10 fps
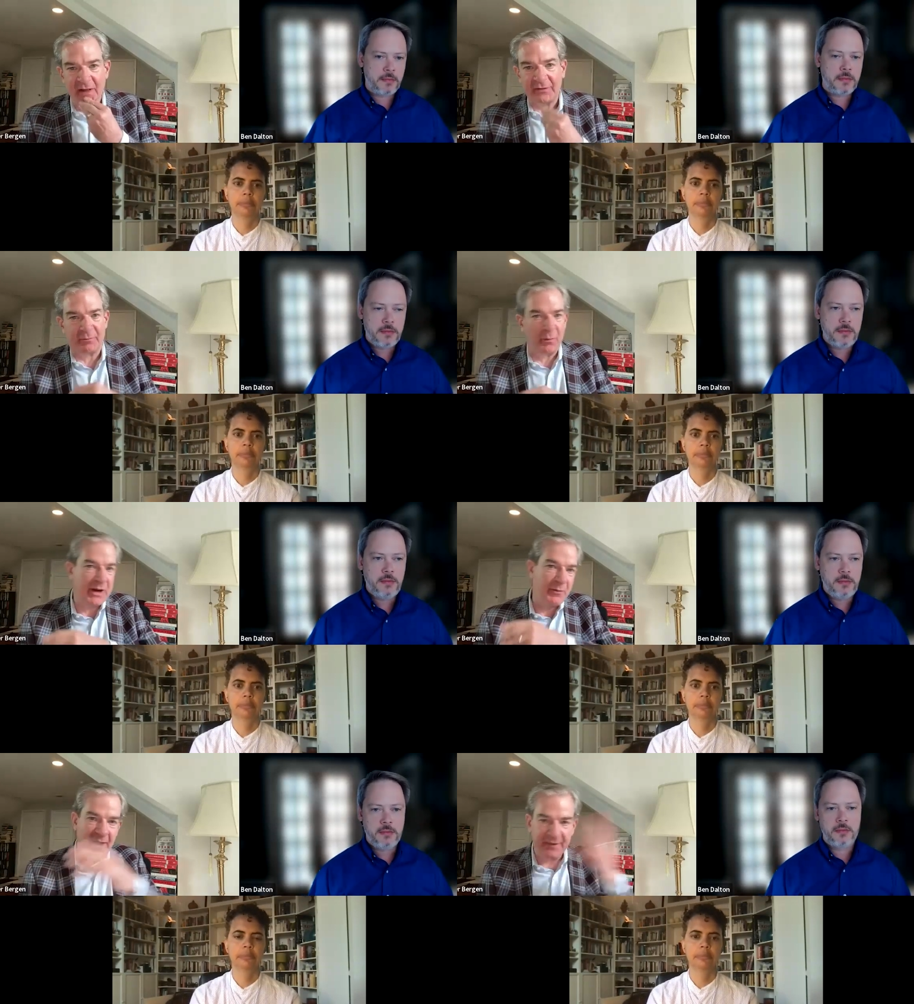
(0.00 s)
Speaker 1: let's
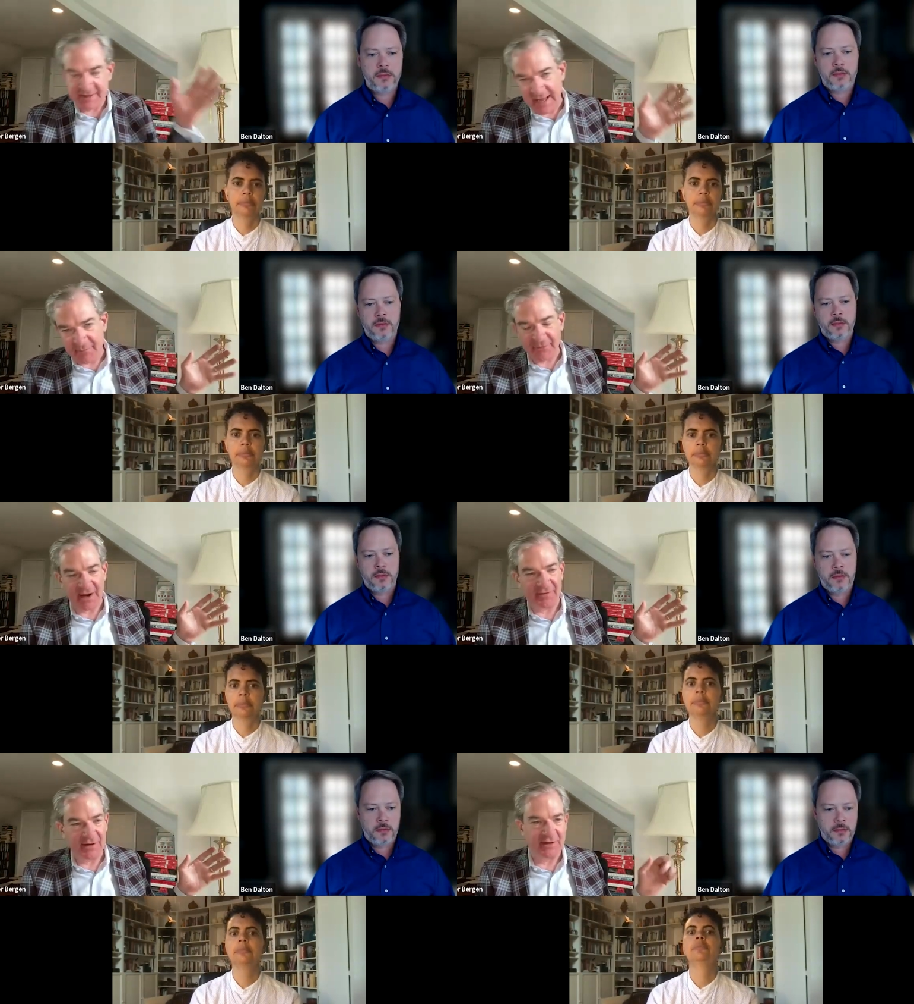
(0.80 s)
rewind the tape five